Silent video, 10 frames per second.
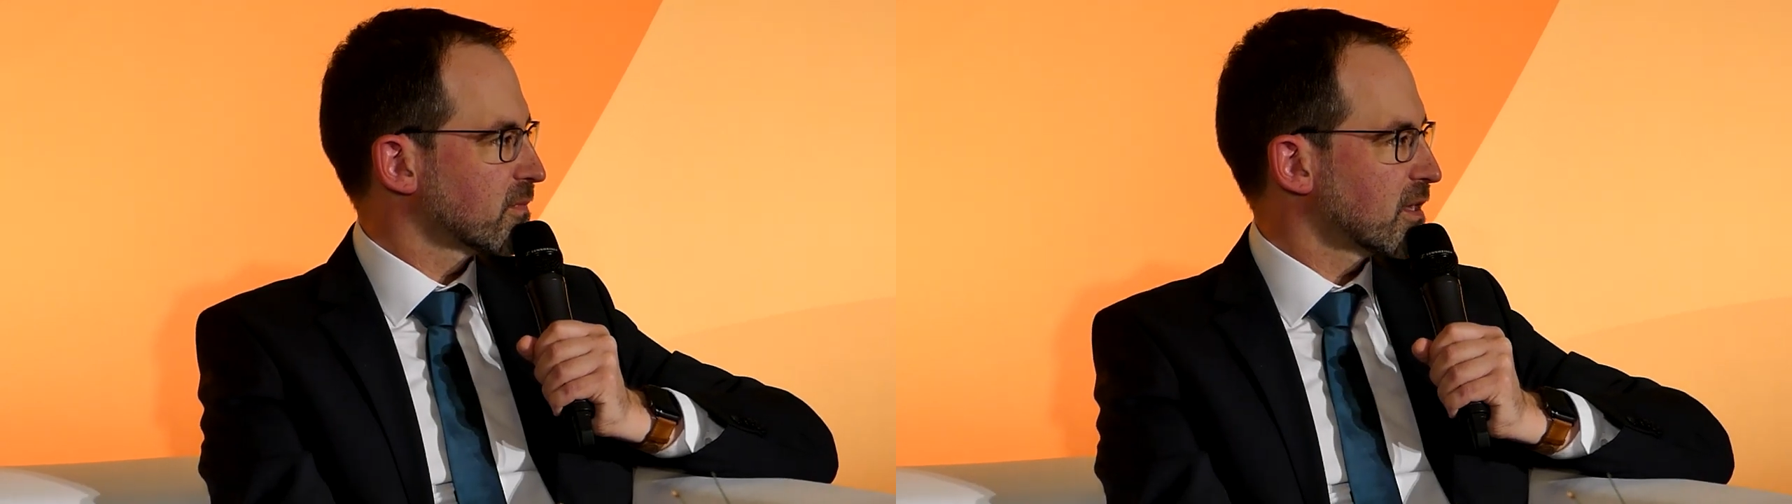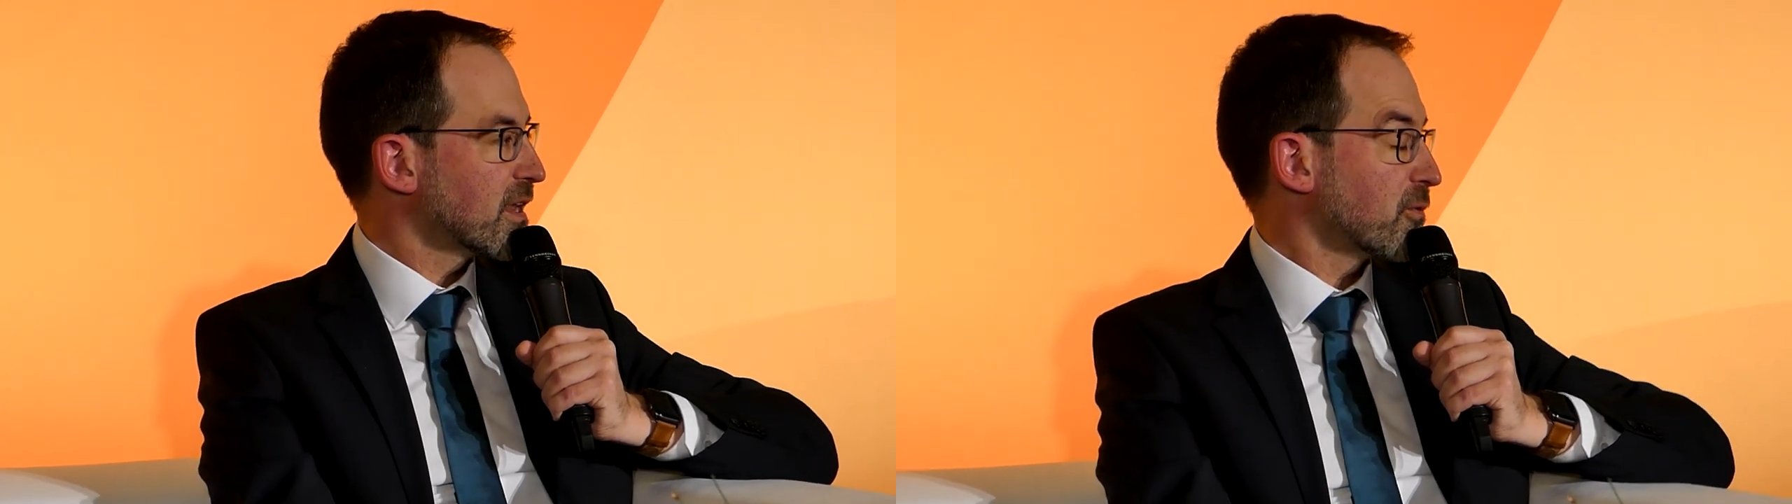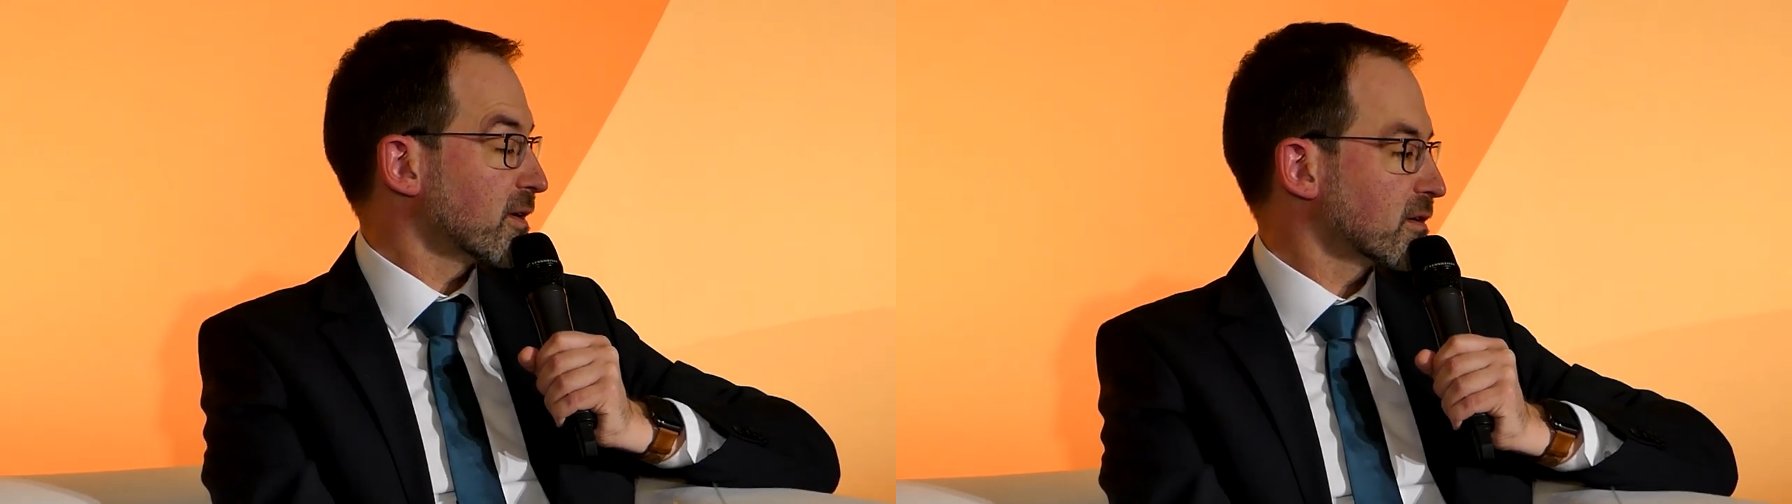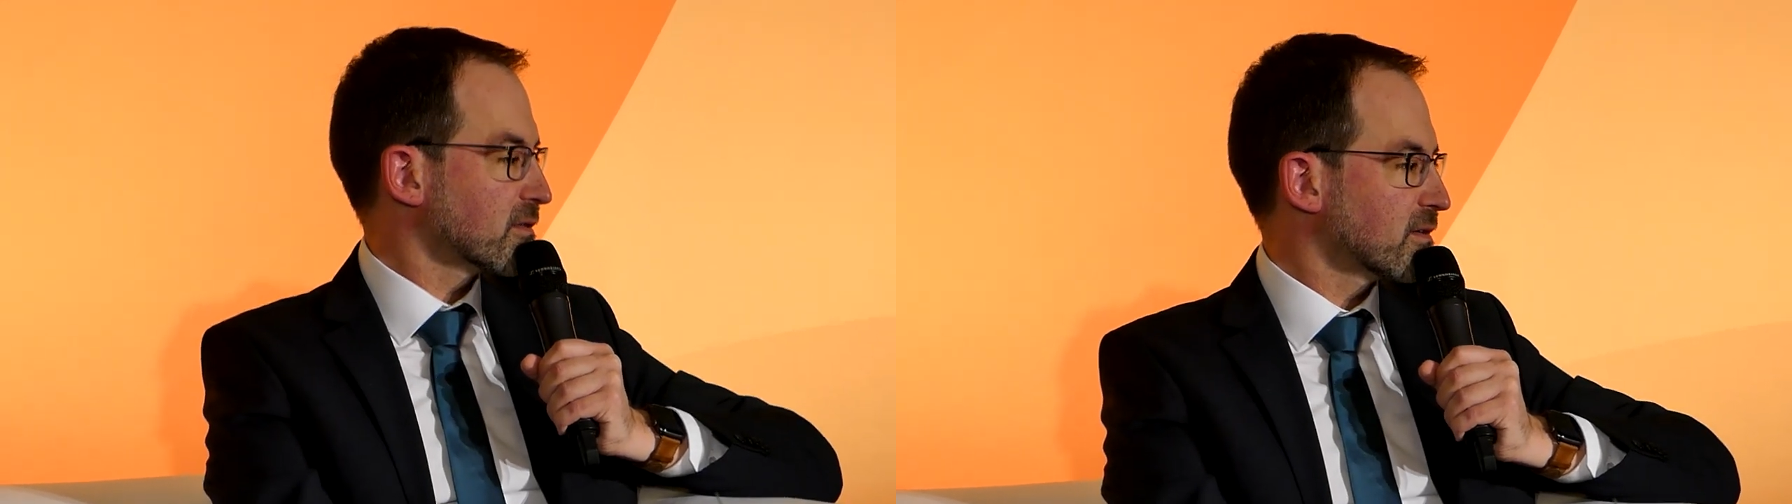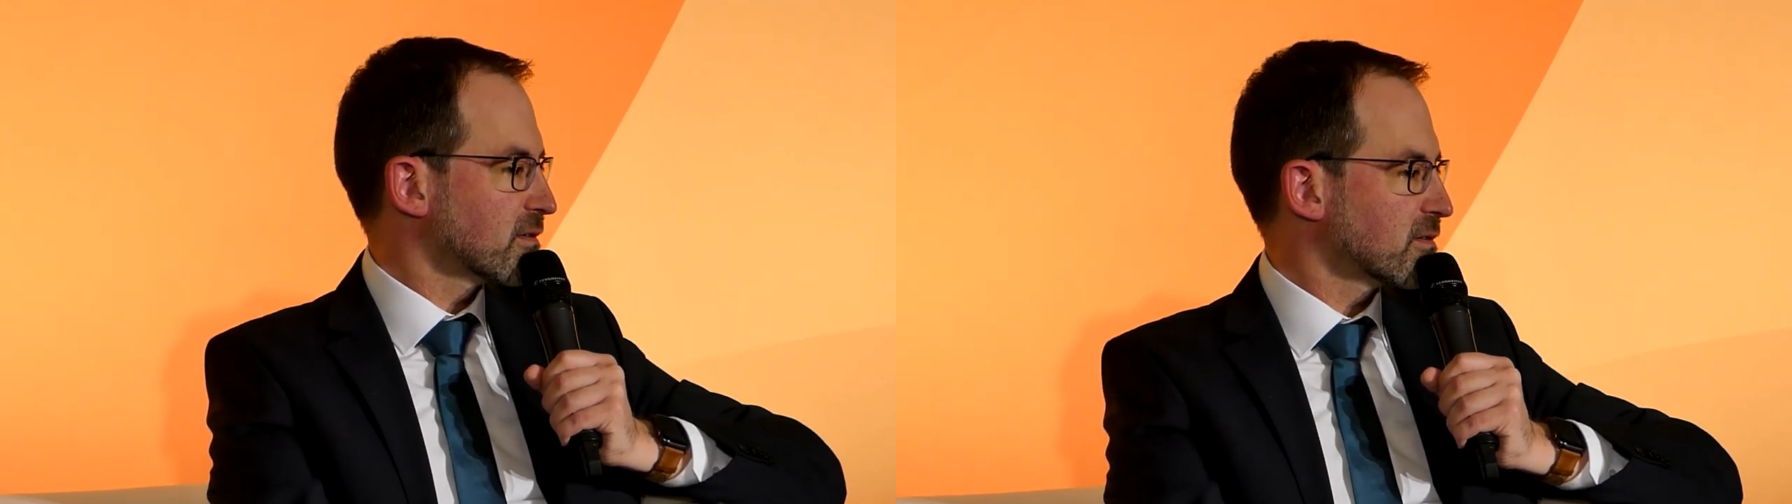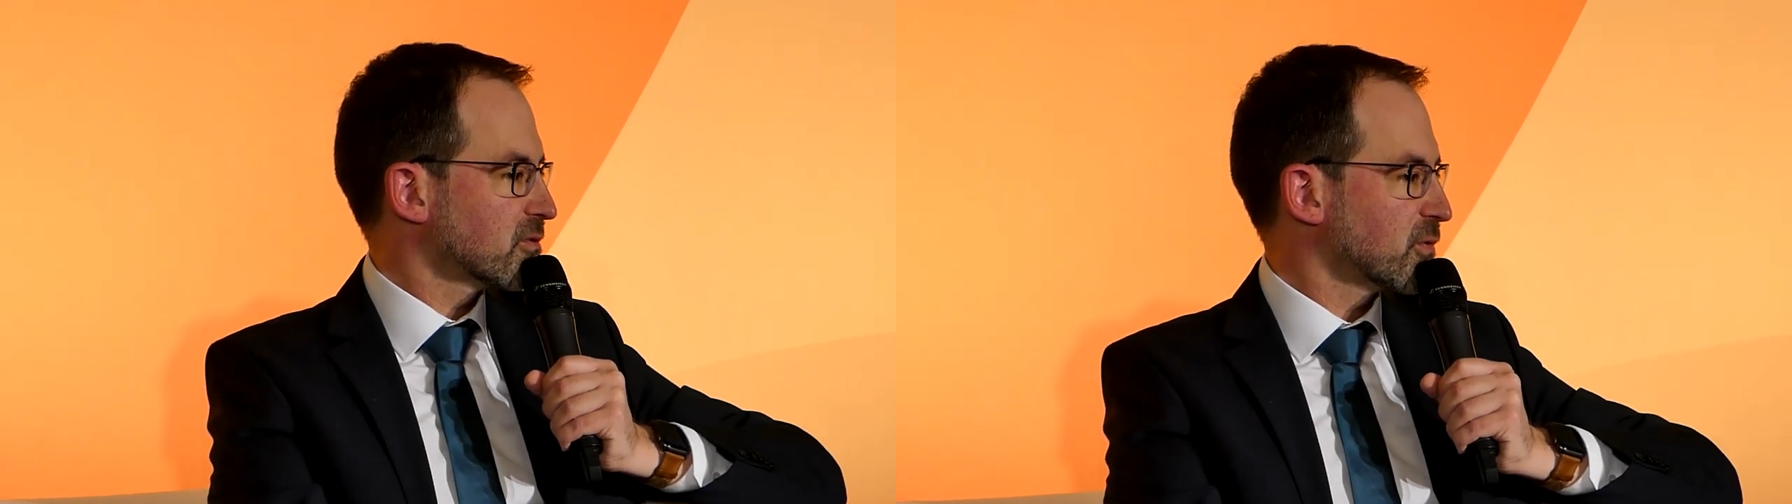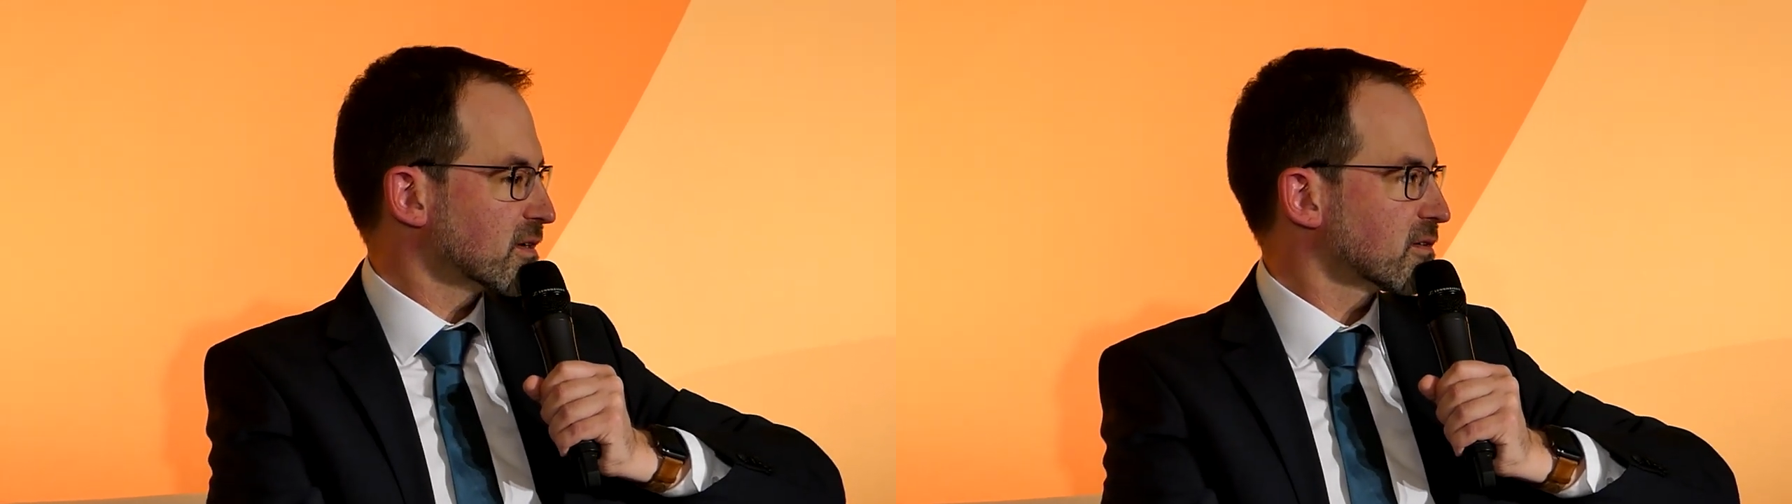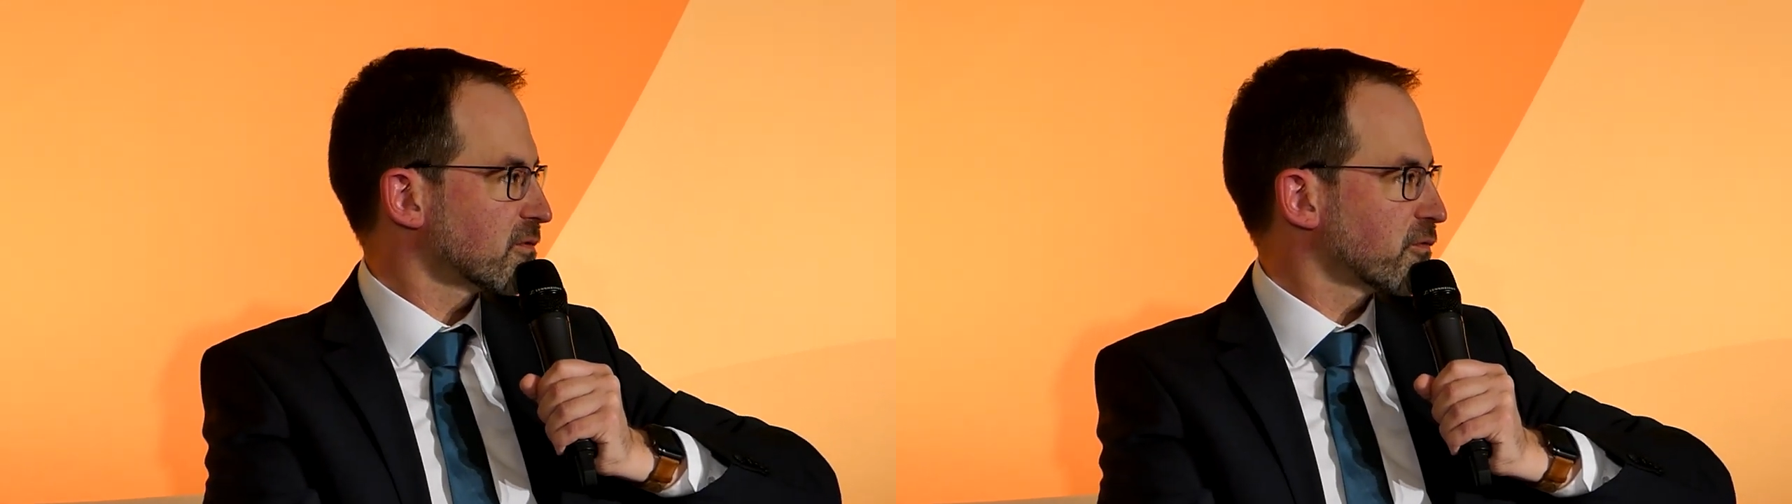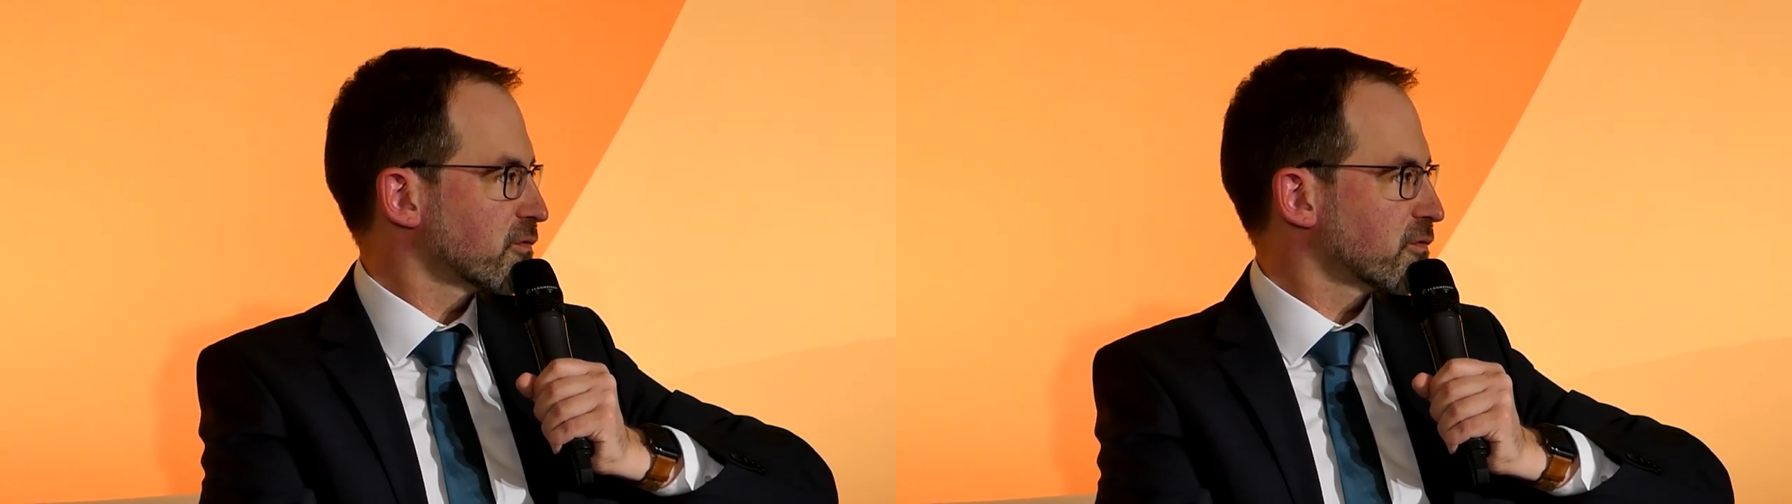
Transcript: attractive